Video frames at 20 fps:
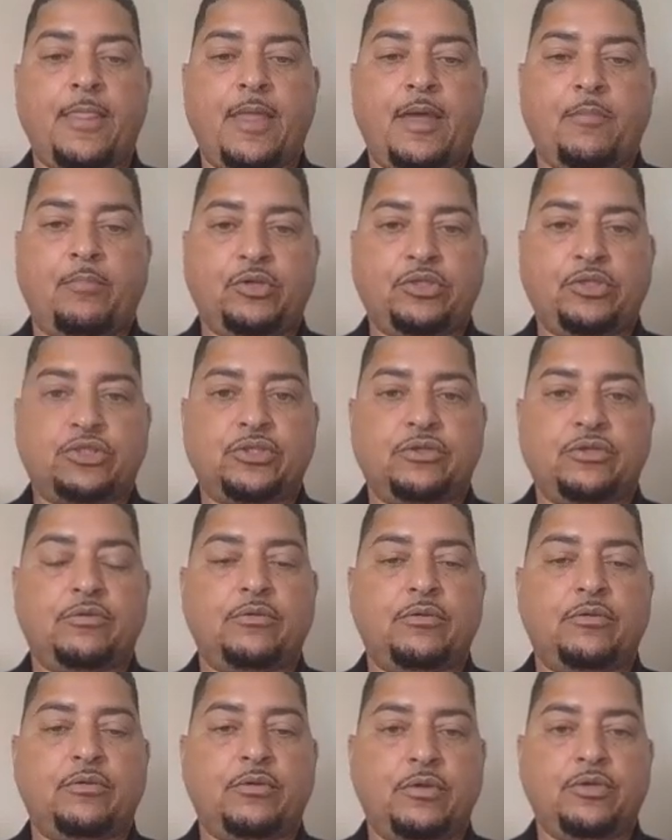and
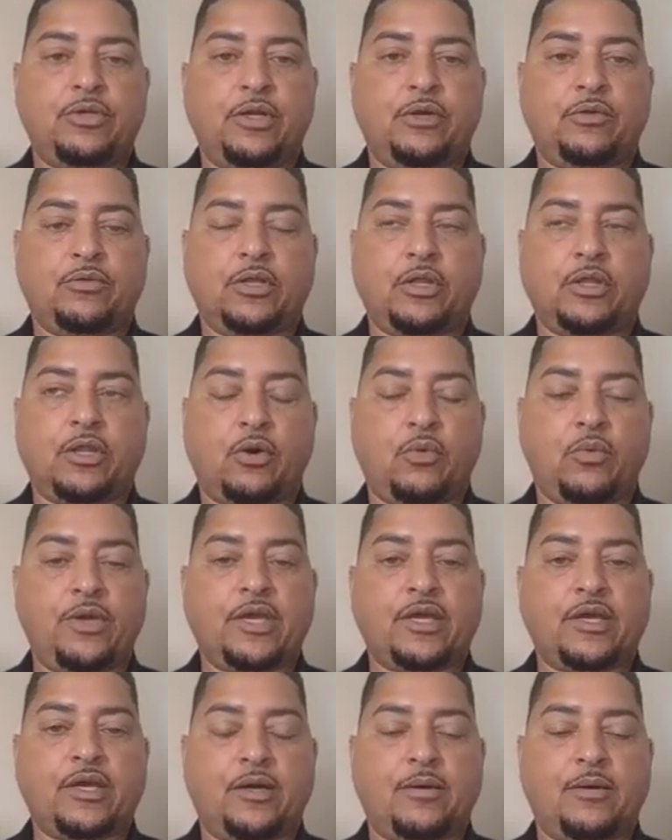pushing, the low
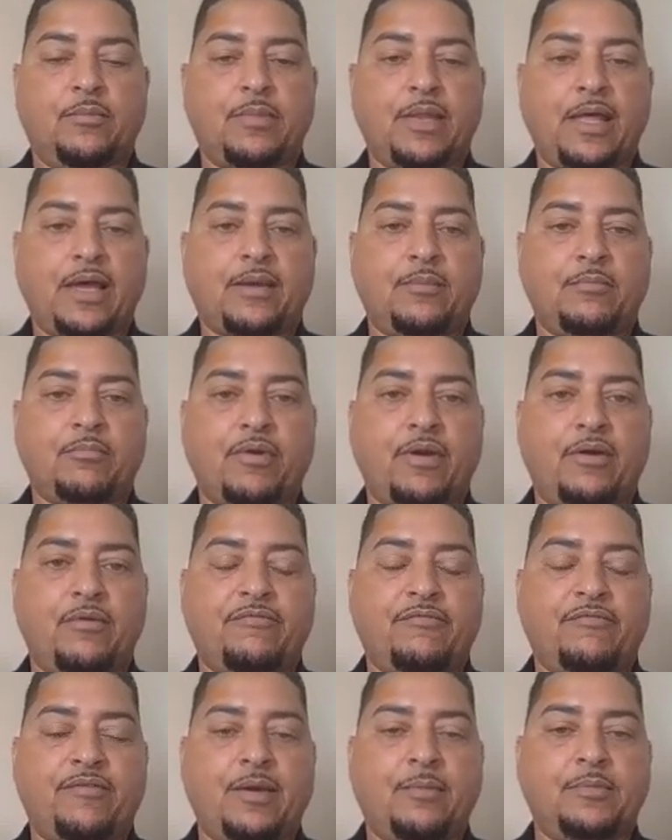income Black and
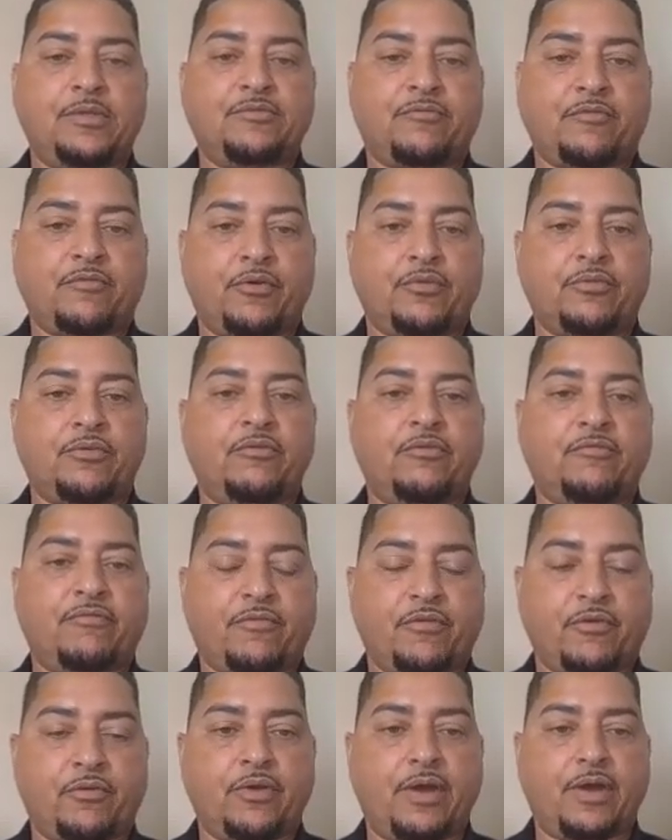brown families further and
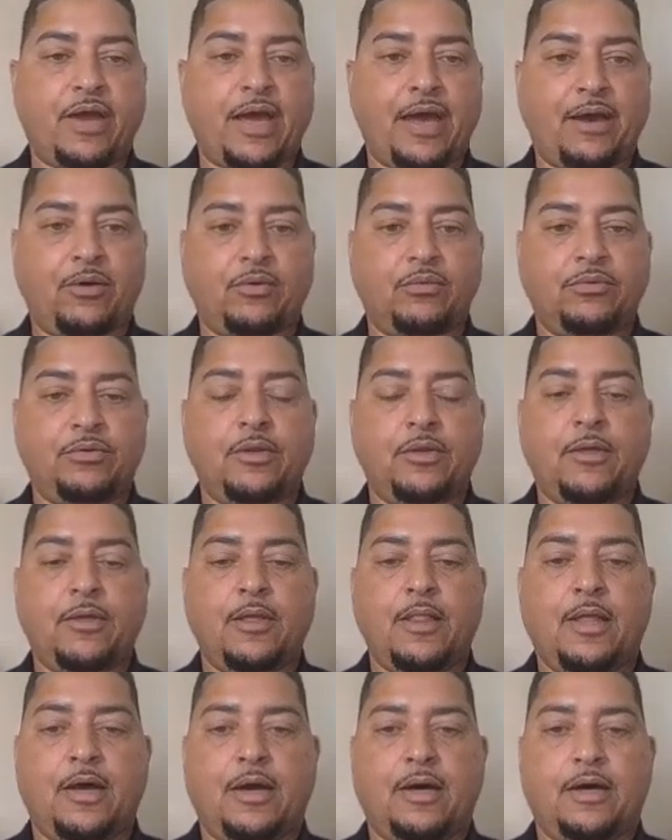further out.
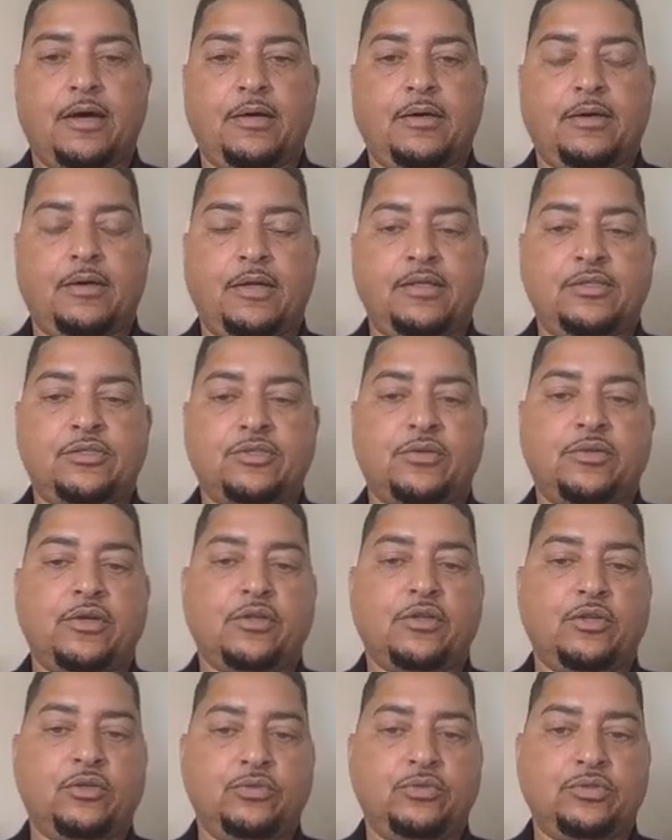And so
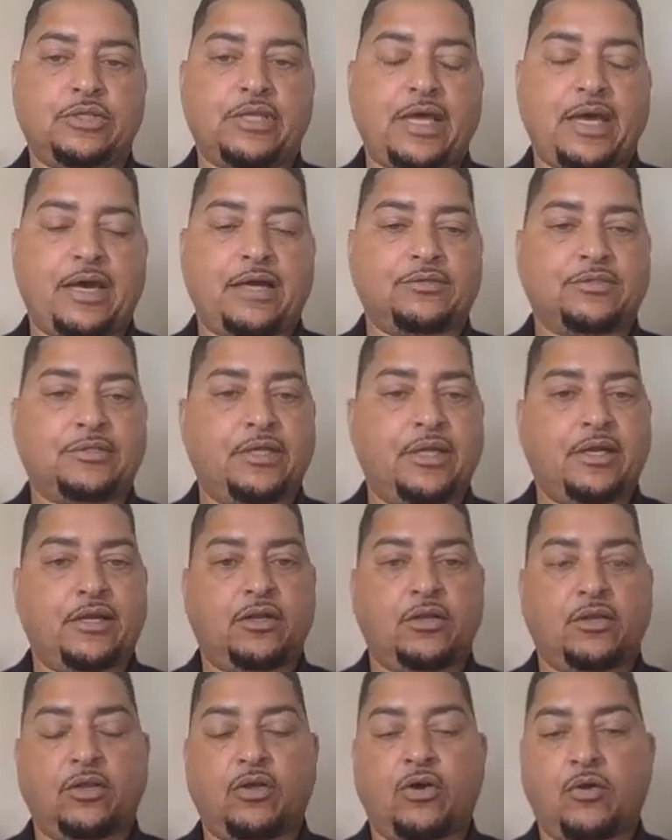they're losing housing at an
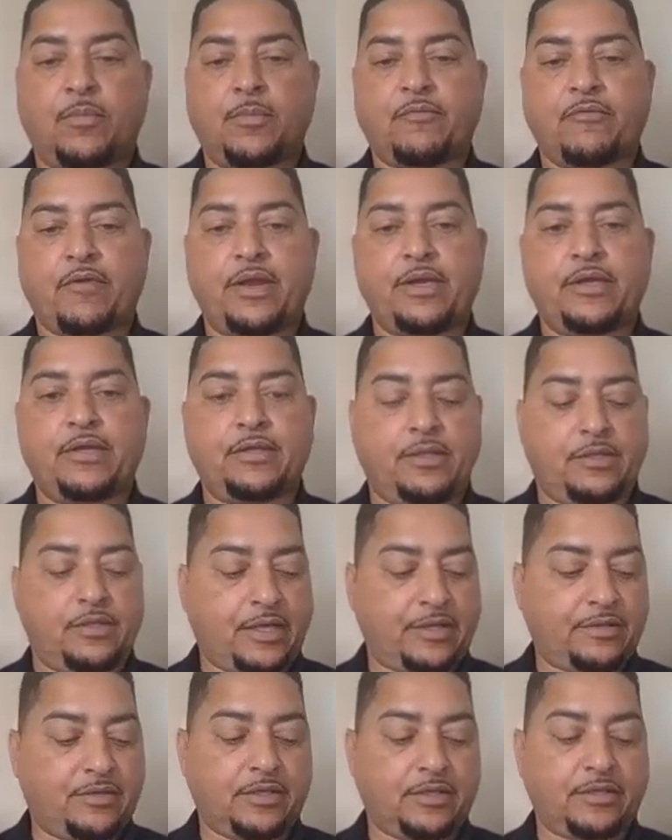alarming rate.
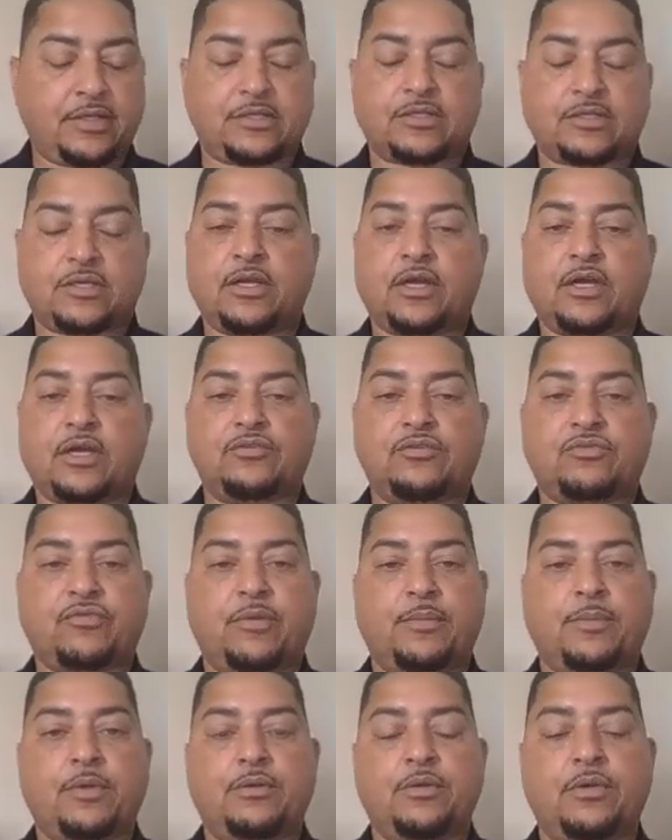And I think that's going to
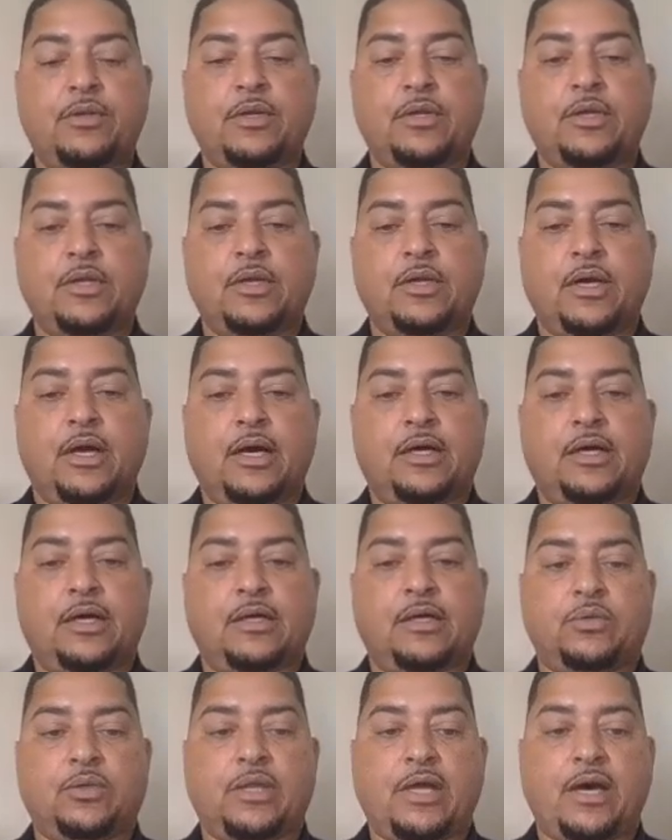contribute
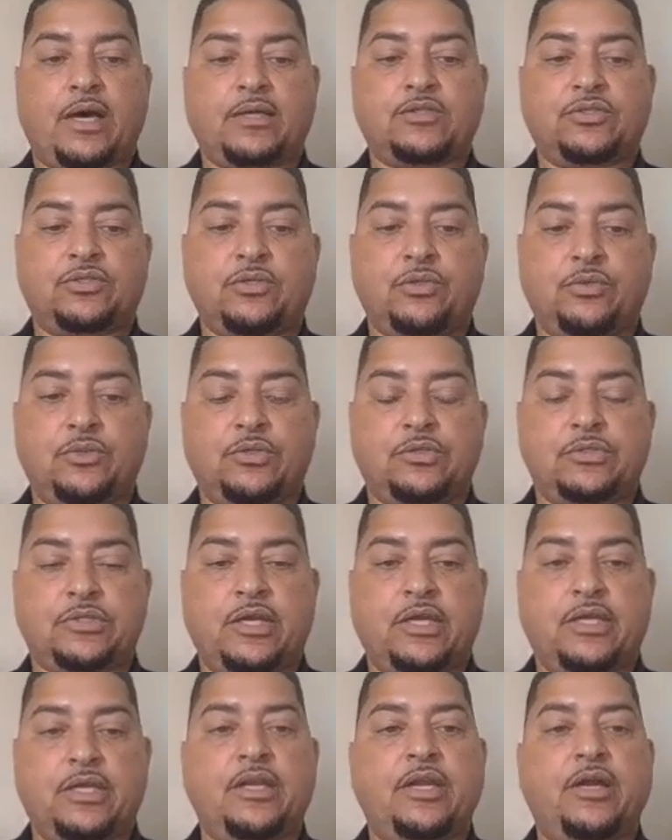to a lot of
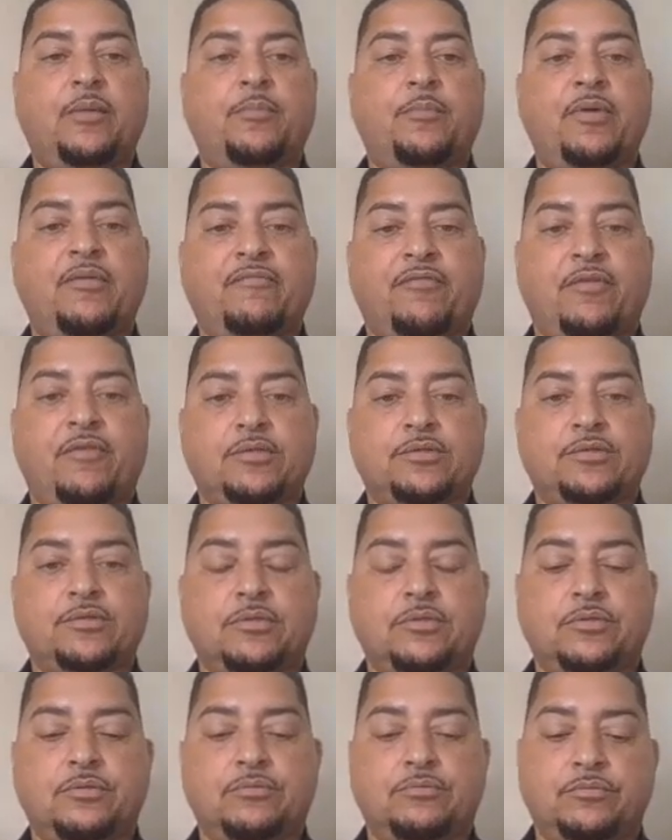students ending up in foster.